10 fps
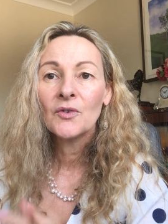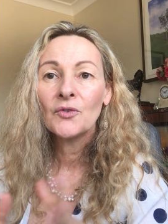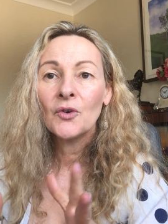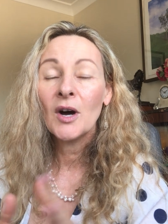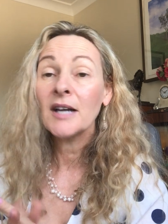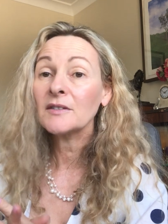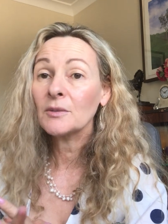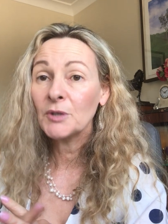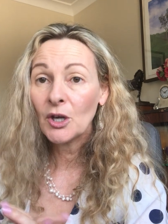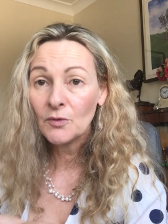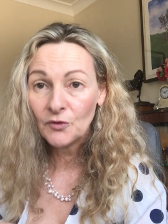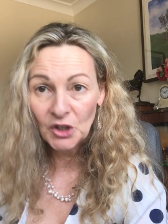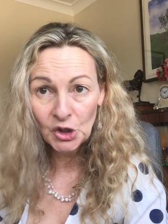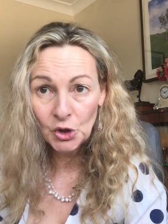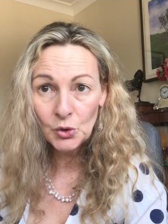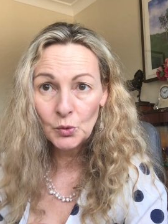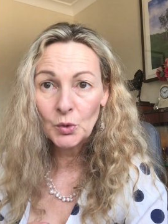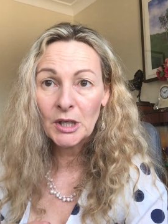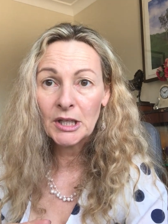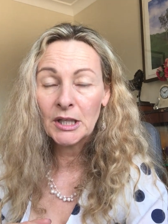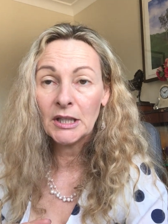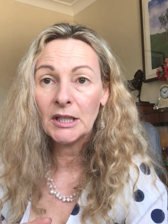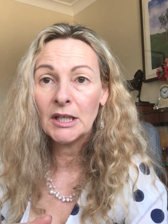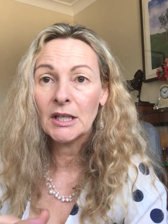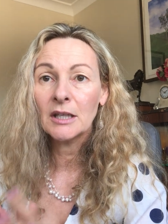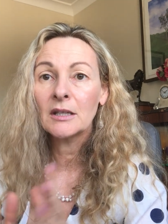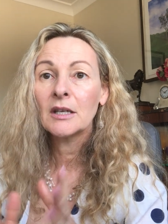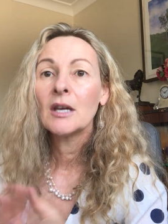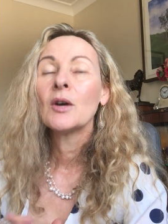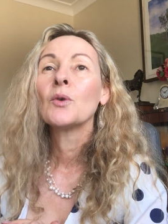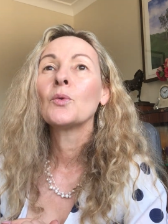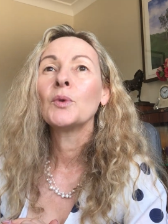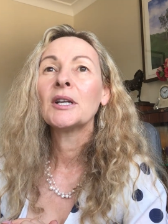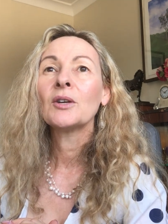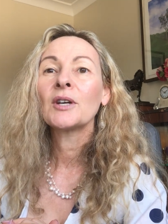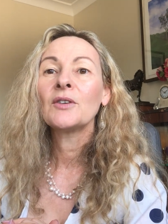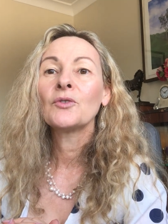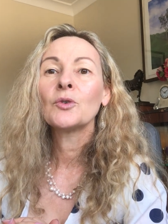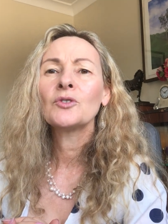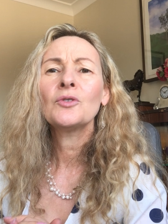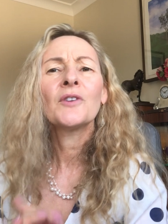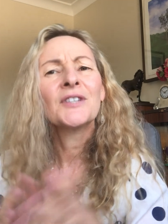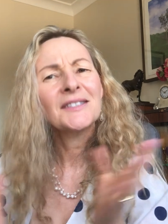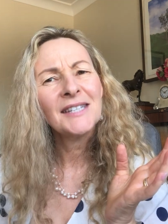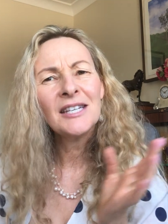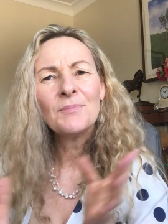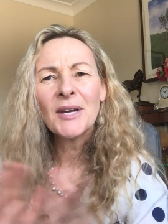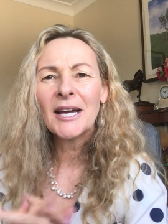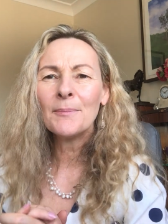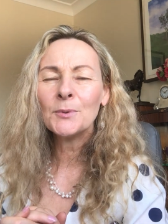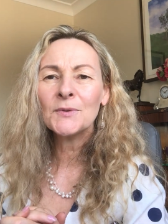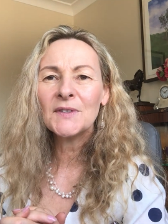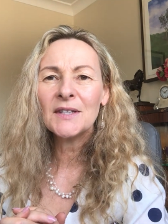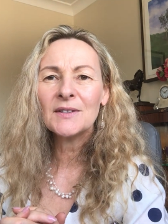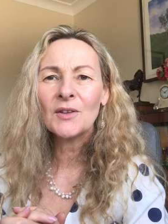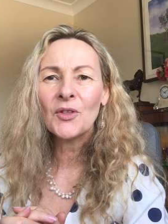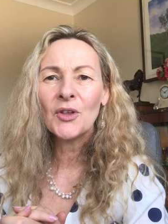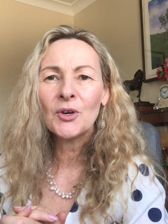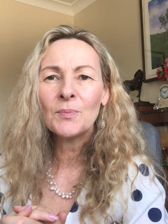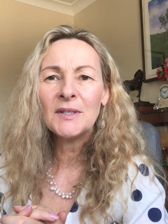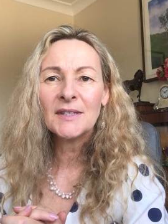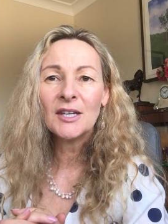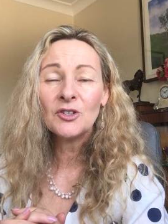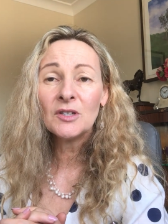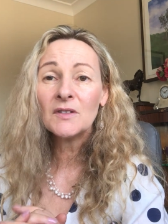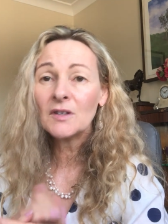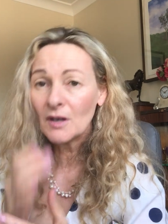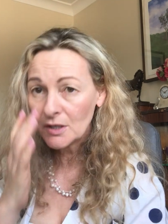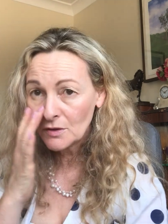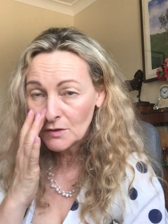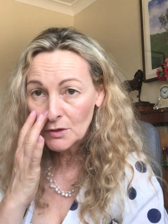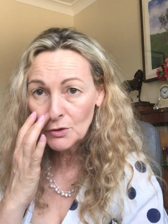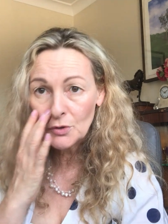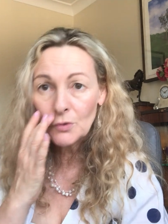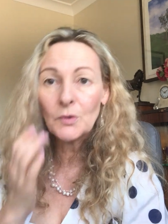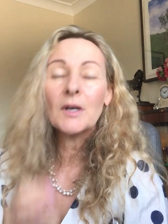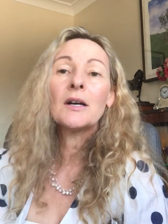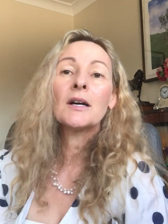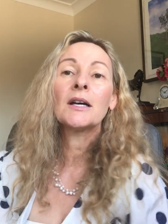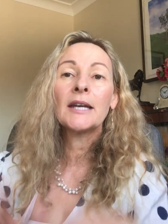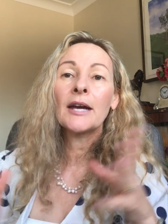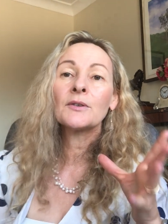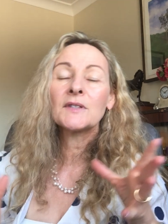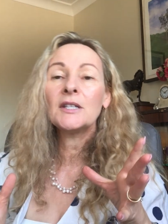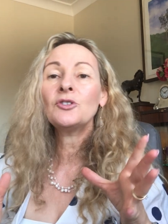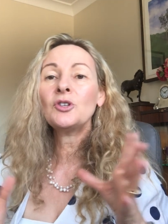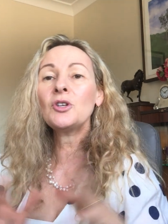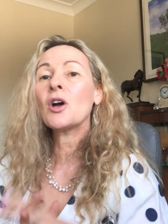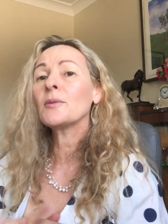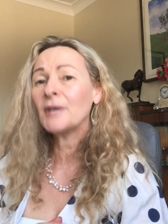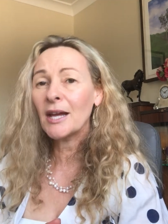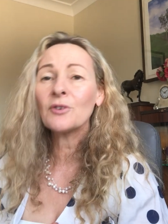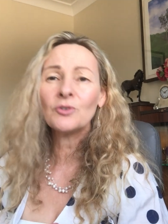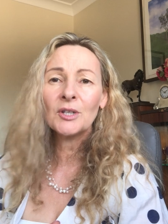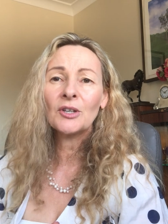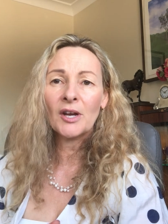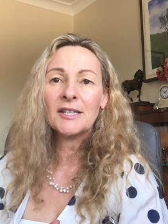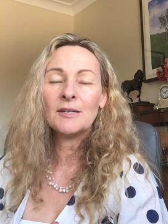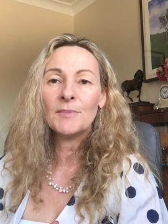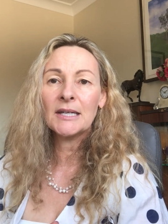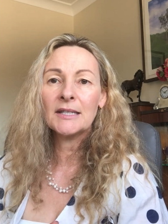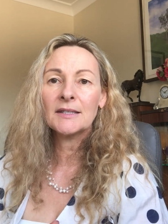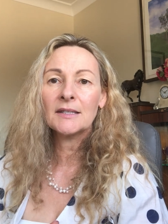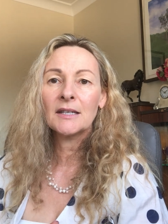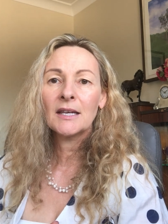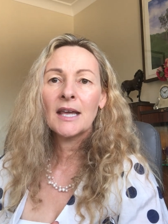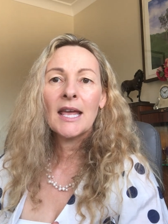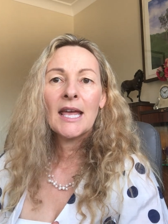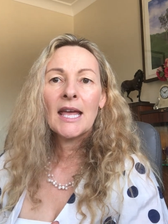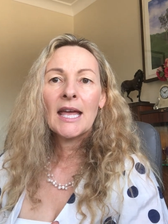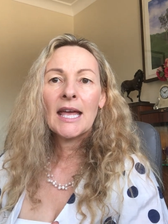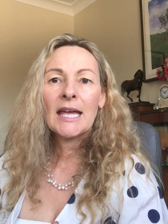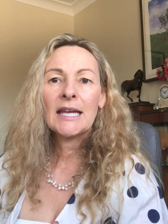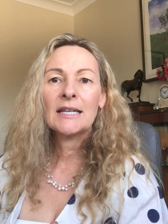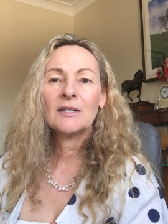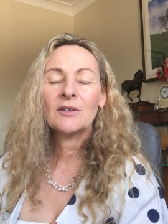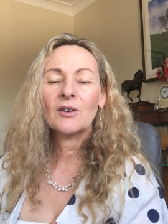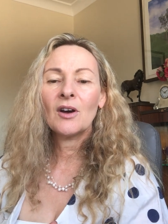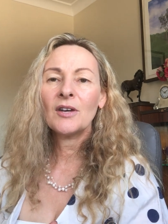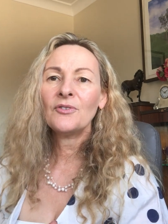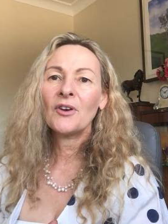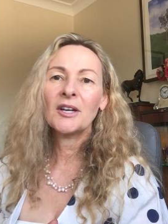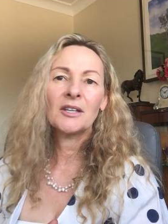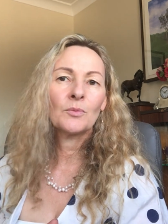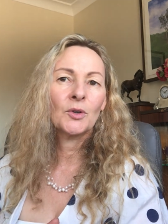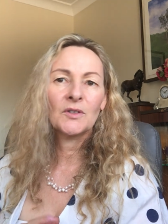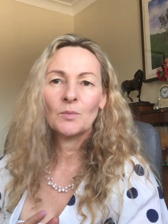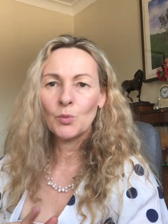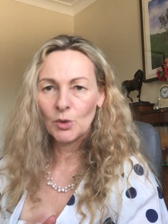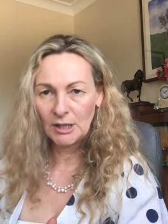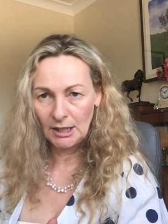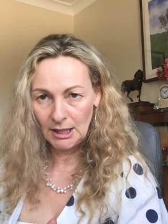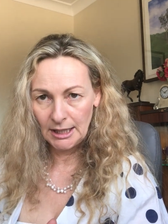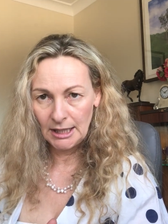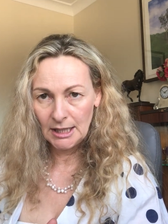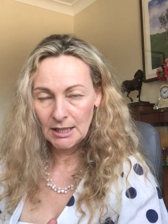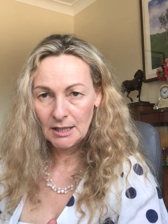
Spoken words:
for us, and we hope for you in the year. We're looking forward to. I've extended my couples therapy sessions. I used to do an hour session. I'm now doing 90 minutes. And I find it works brilliantly.